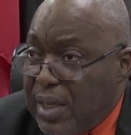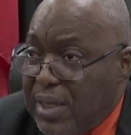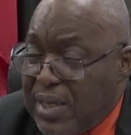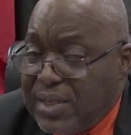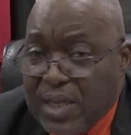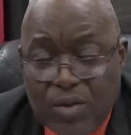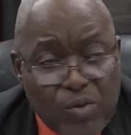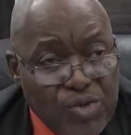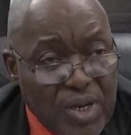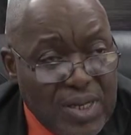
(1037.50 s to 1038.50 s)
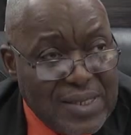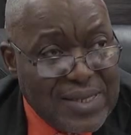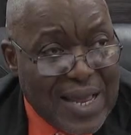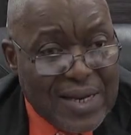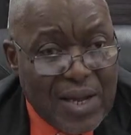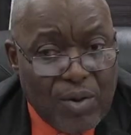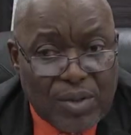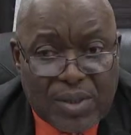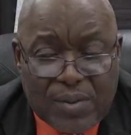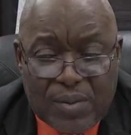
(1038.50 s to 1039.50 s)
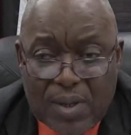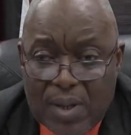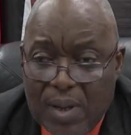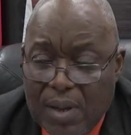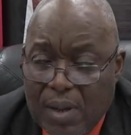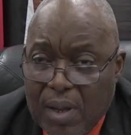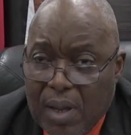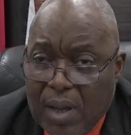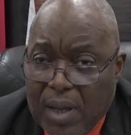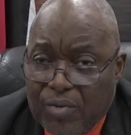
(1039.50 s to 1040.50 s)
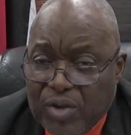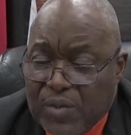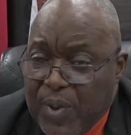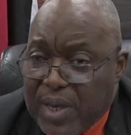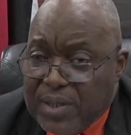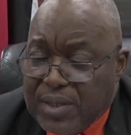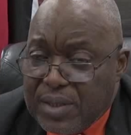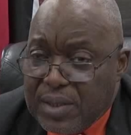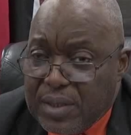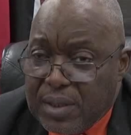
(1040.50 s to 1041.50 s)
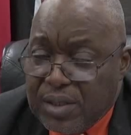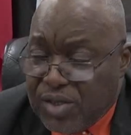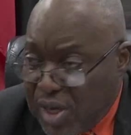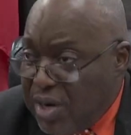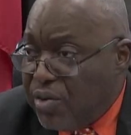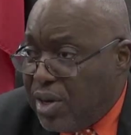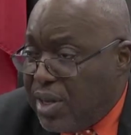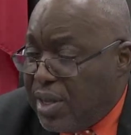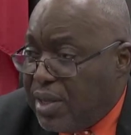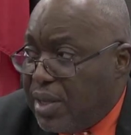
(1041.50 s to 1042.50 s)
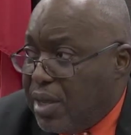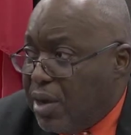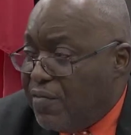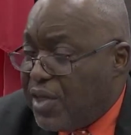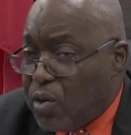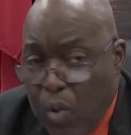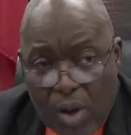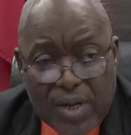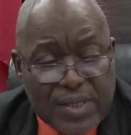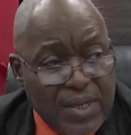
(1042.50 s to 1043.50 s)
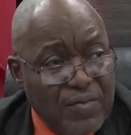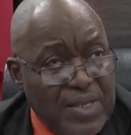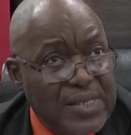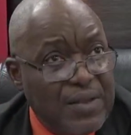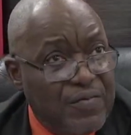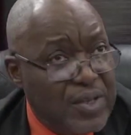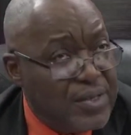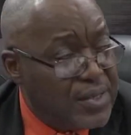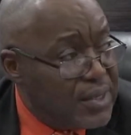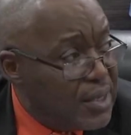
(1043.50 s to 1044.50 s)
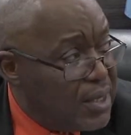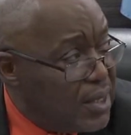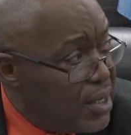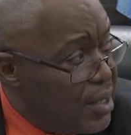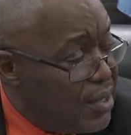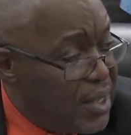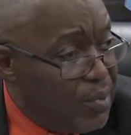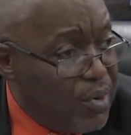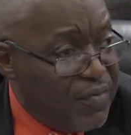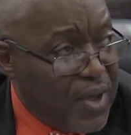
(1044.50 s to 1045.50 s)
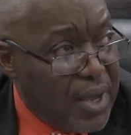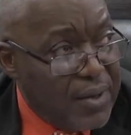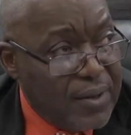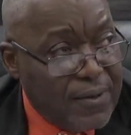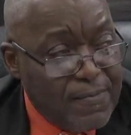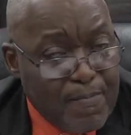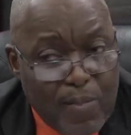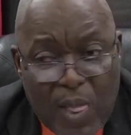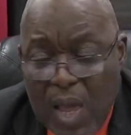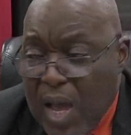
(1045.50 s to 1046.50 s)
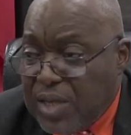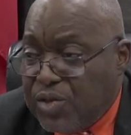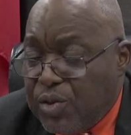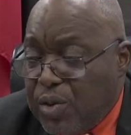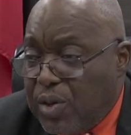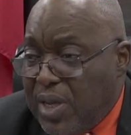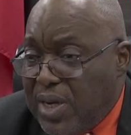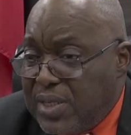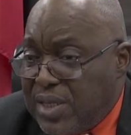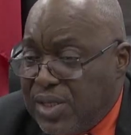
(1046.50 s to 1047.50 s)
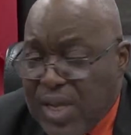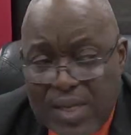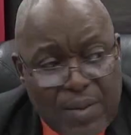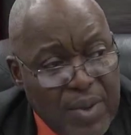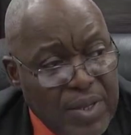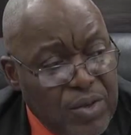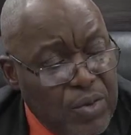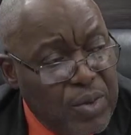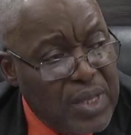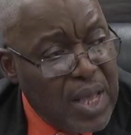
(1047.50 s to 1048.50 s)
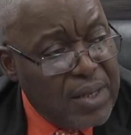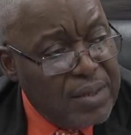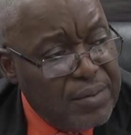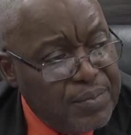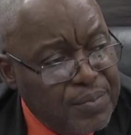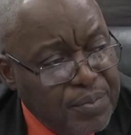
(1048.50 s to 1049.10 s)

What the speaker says: because they usually stand out in respect generally of the quality of the service they provide. As you know, ladies and gentlemen, you can